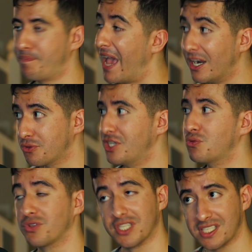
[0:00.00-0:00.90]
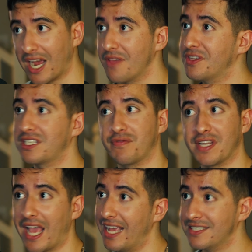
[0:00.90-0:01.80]
Penalties will decide this if
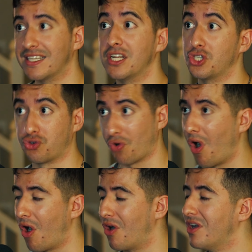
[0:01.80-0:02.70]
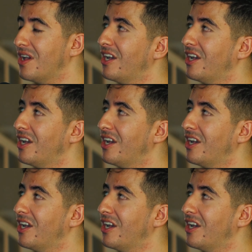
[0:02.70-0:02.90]
it ends in a draw.